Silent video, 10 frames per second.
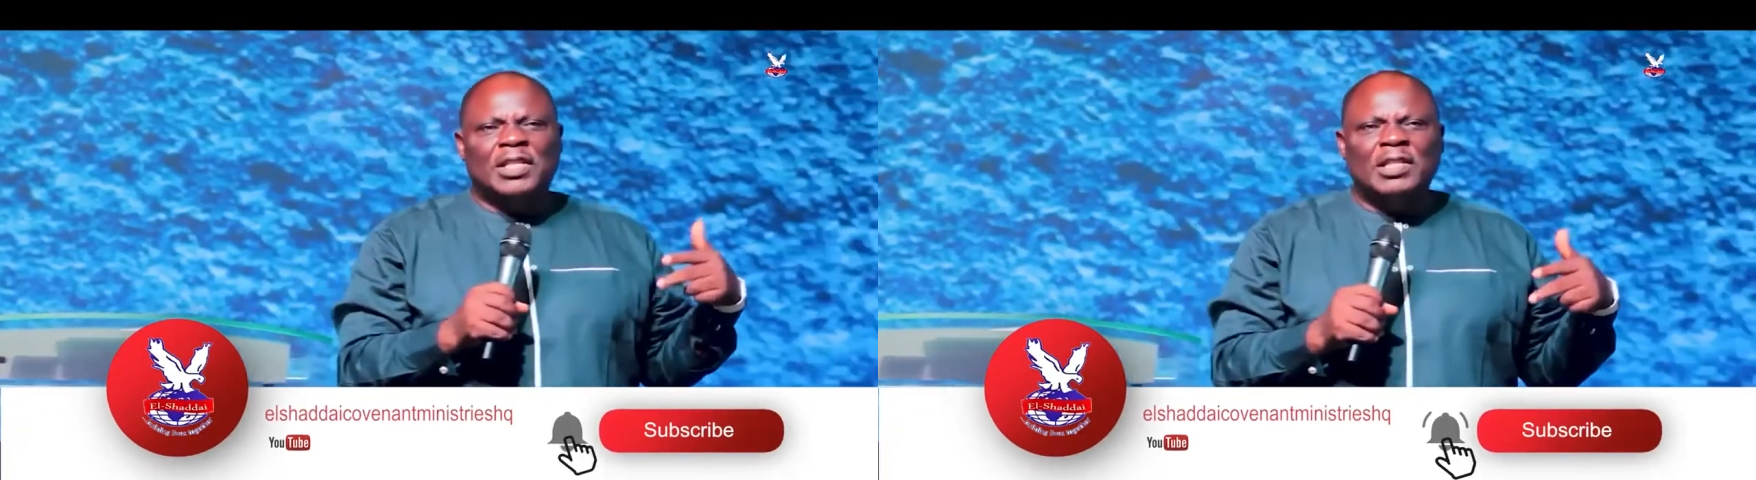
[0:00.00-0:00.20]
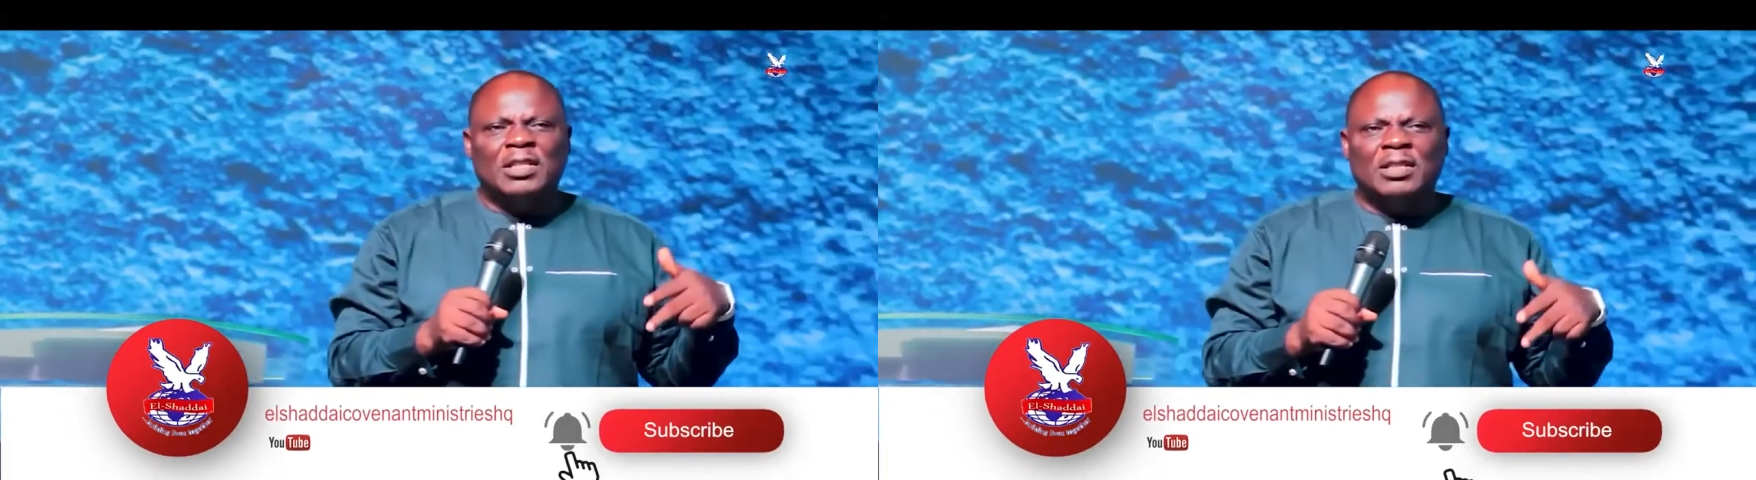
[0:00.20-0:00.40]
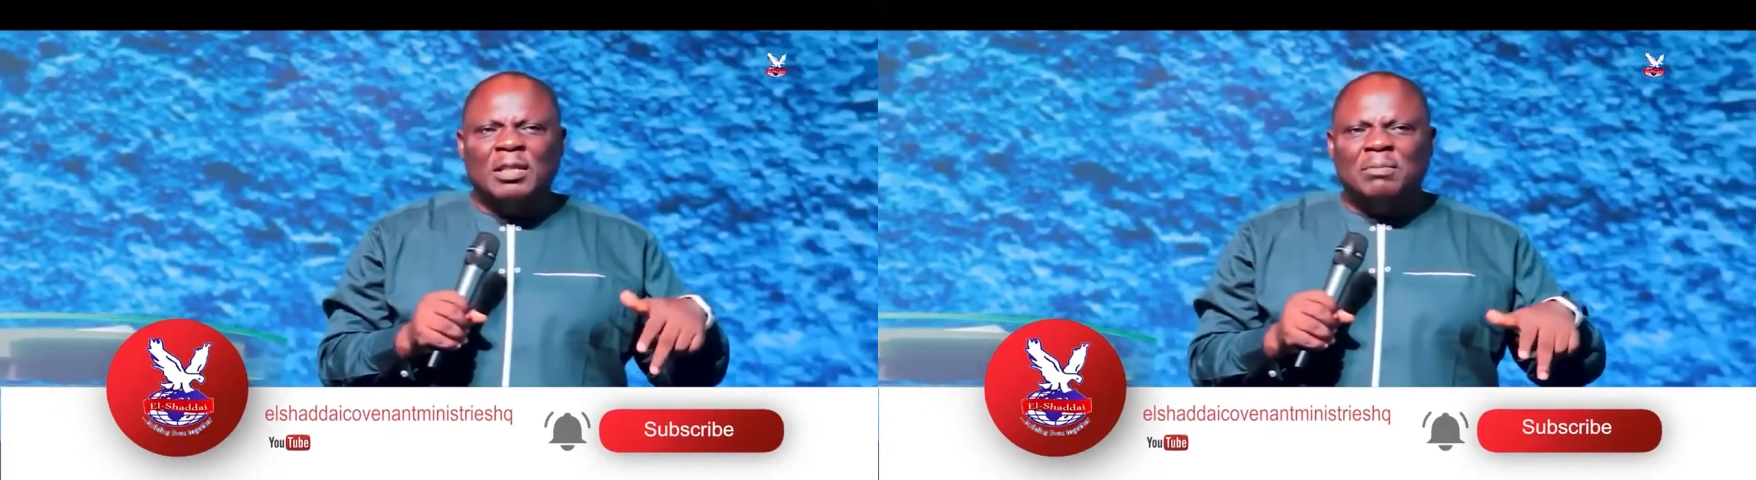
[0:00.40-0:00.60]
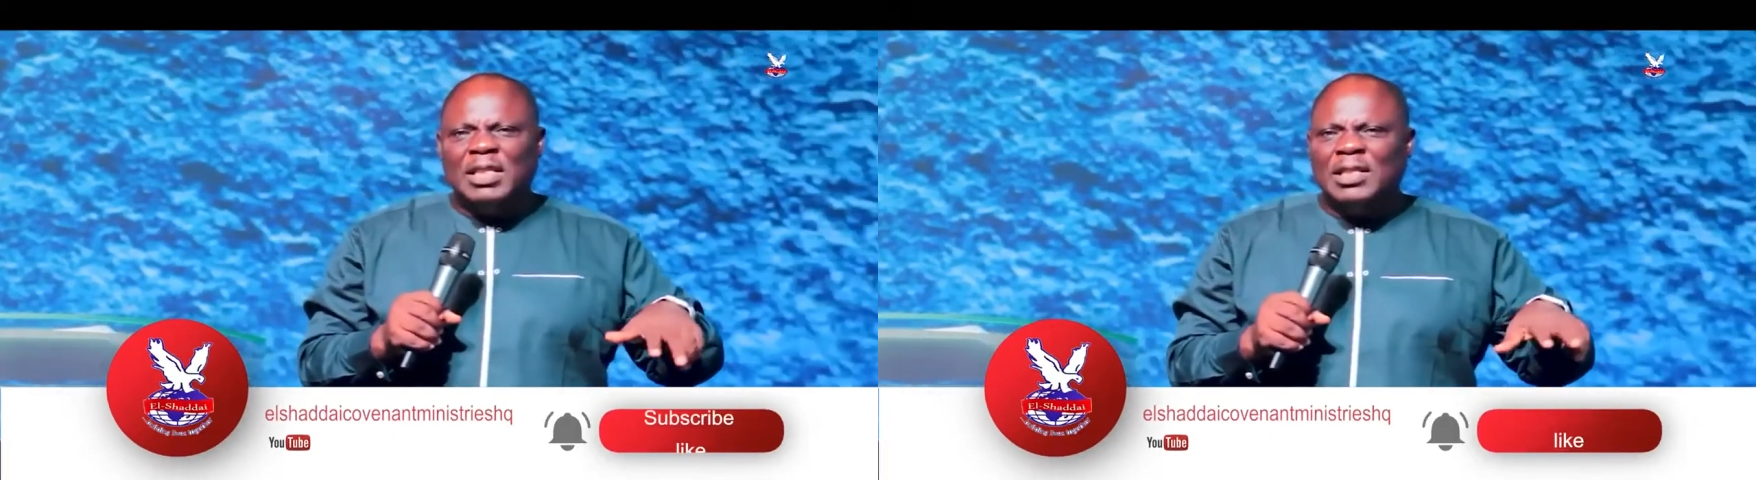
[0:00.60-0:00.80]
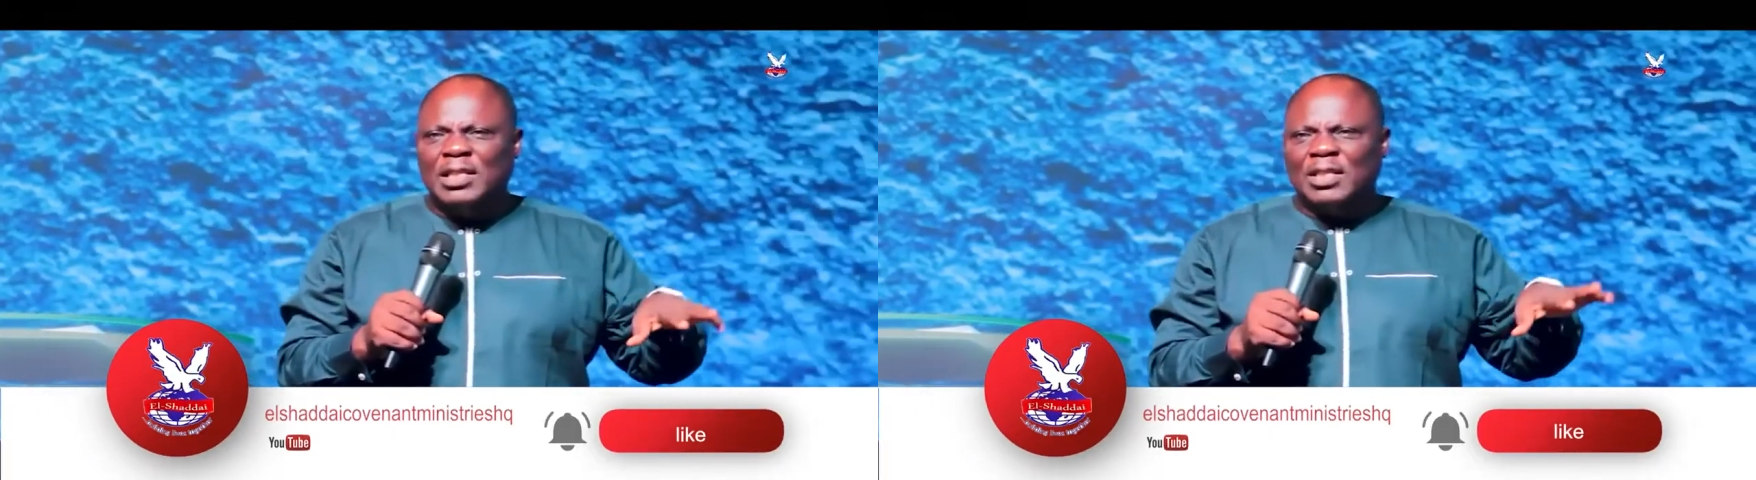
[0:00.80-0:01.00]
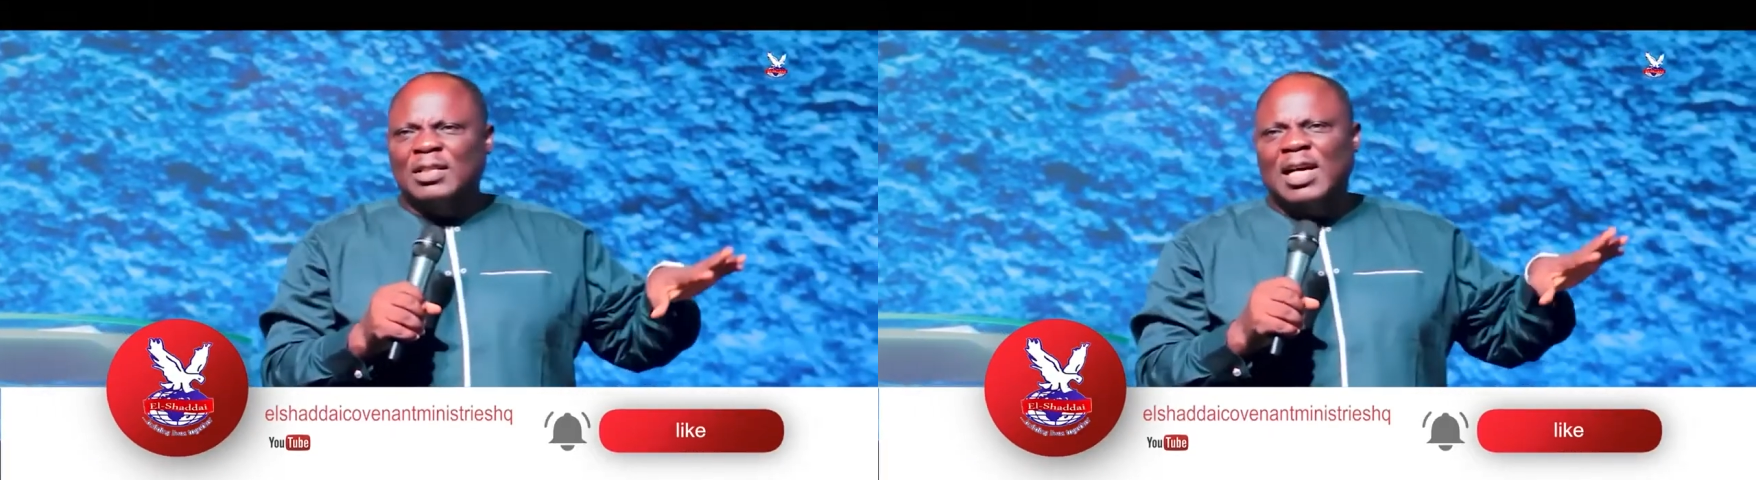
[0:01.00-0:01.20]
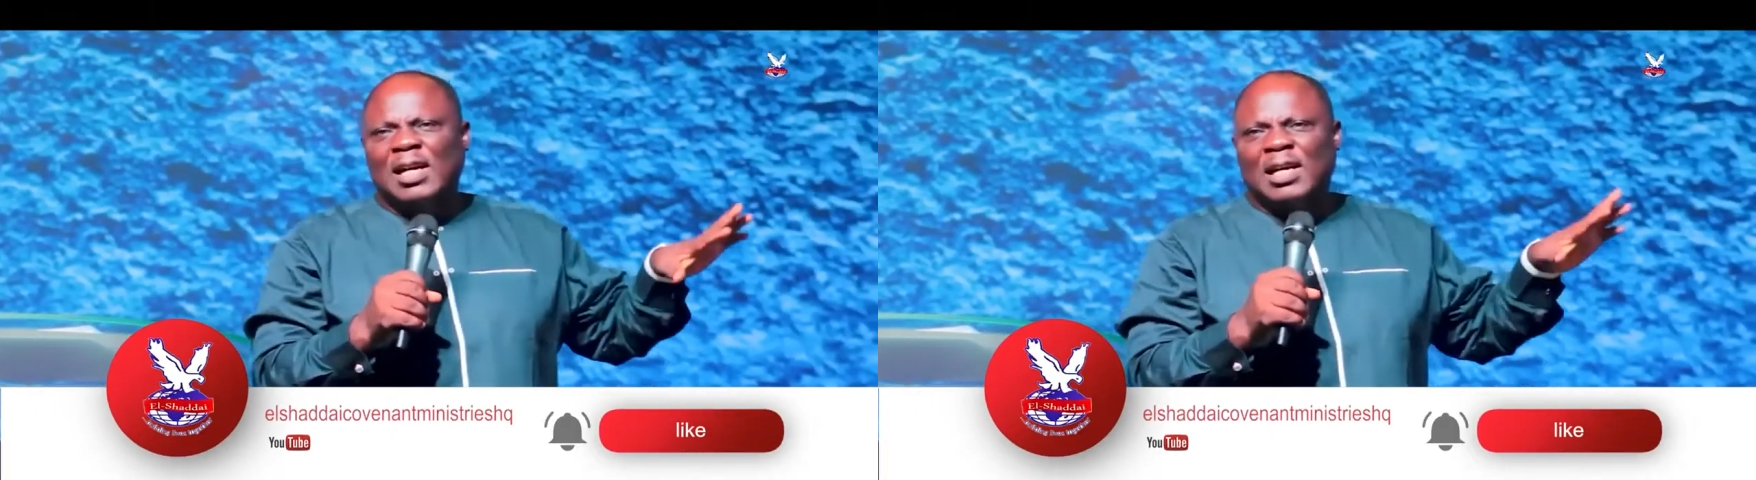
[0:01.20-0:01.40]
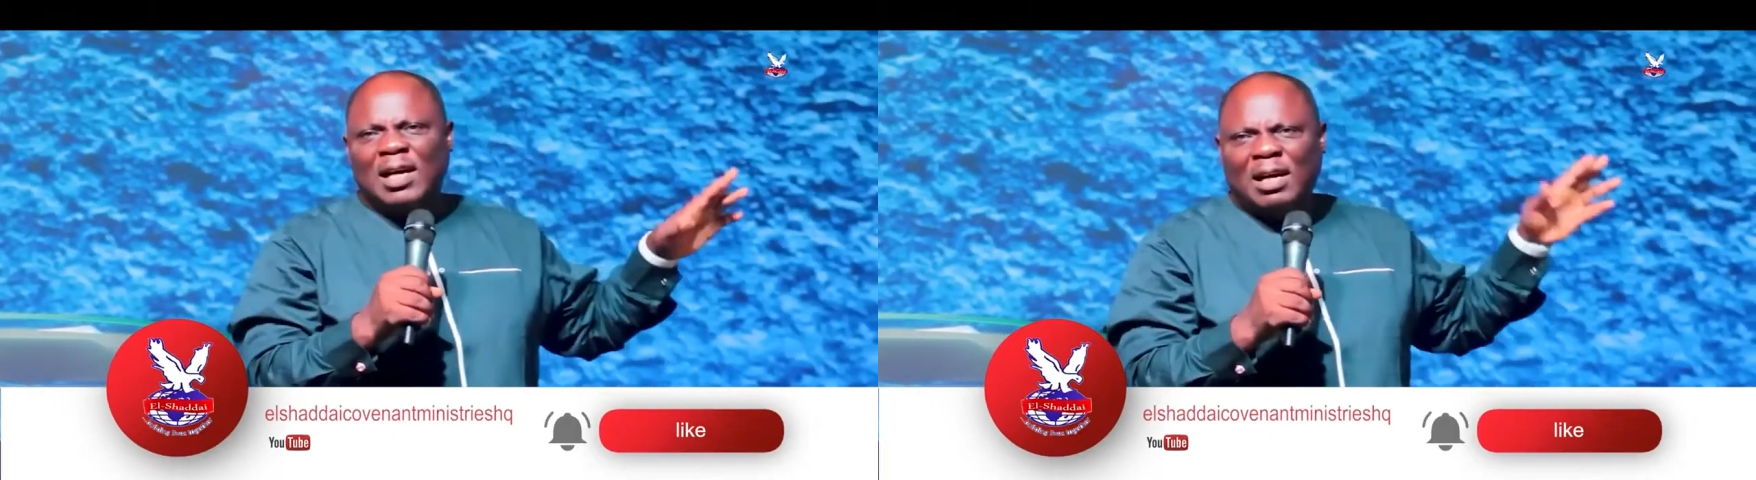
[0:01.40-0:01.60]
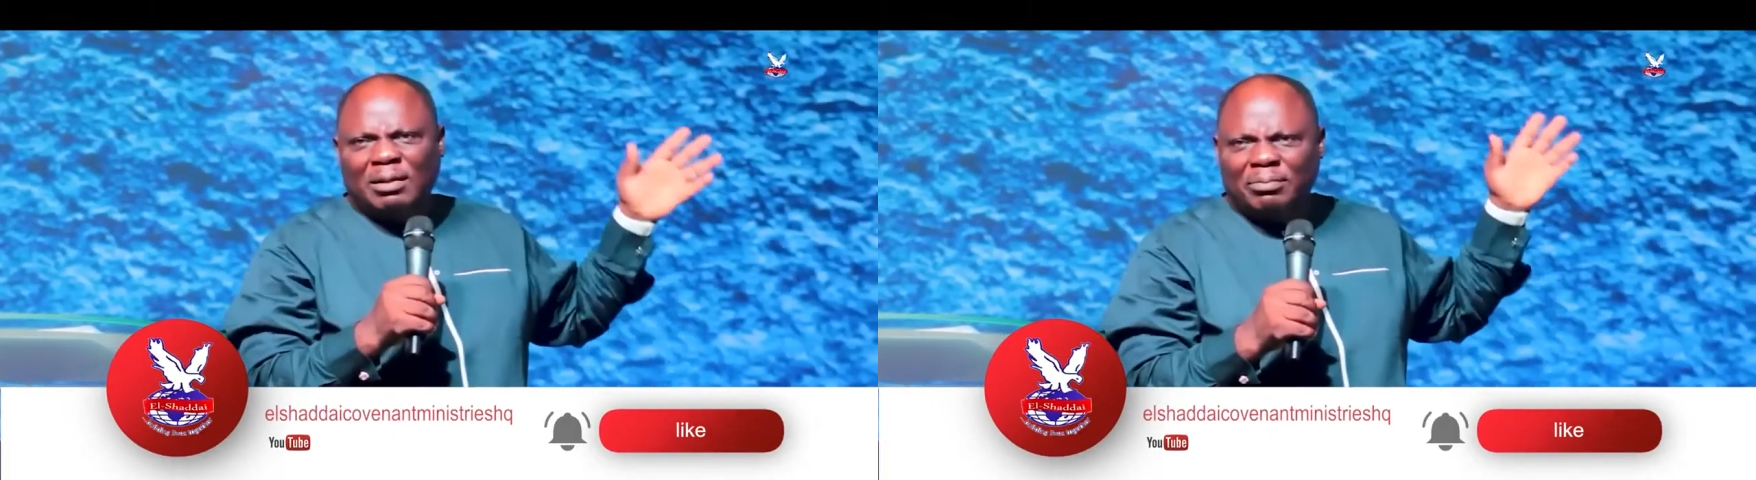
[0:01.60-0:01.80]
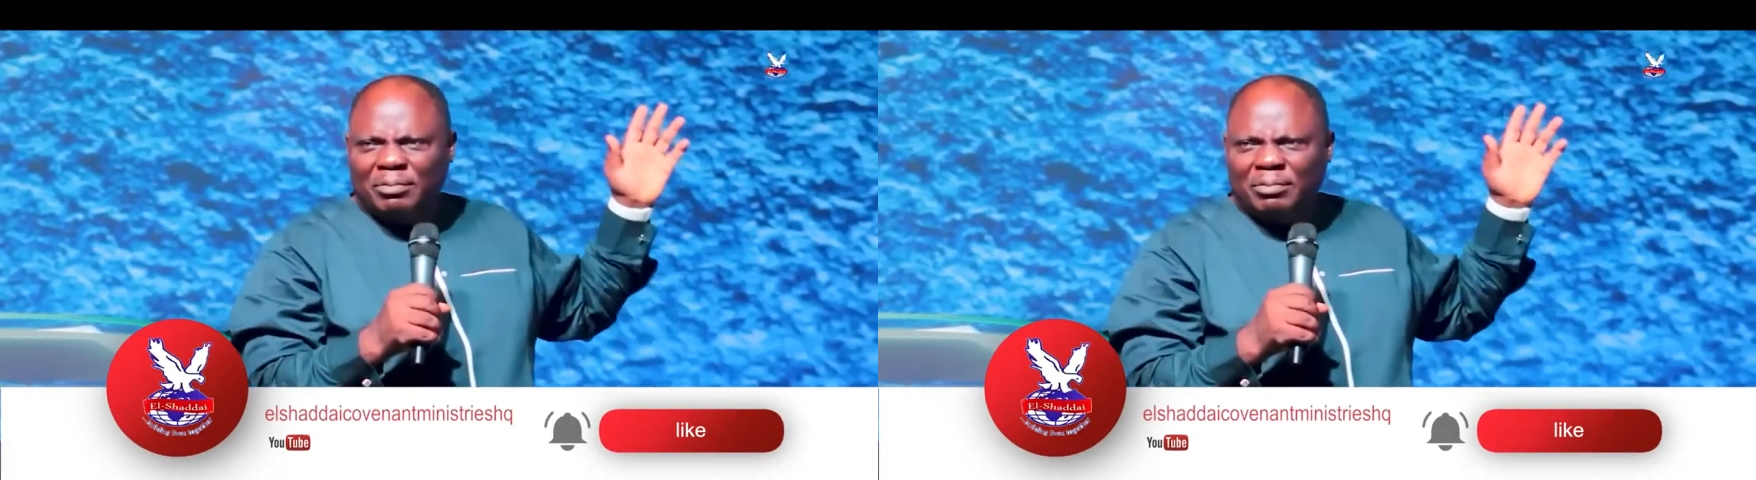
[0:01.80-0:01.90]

listen to some messages on anger